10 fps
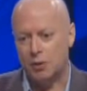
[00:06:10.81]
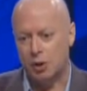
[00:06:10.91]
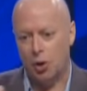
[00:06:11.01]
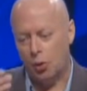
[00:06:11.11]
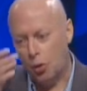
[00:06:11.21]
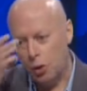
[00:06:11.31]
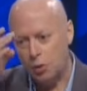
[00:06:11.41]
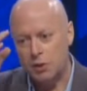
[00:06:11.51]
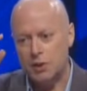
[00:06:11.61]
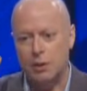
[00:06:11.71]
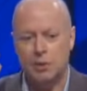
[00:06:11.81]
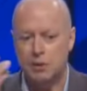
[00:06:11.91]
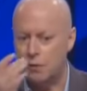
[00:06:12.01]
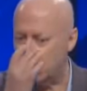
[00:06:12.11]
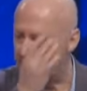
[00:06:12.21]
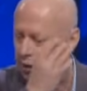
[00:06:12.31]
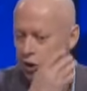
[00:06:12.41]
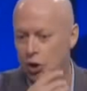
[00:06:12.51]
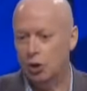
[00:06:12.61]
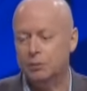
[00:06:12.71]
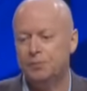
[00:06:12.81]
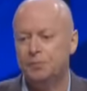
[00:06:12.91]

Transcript: had gone. All you could see was the vestigial.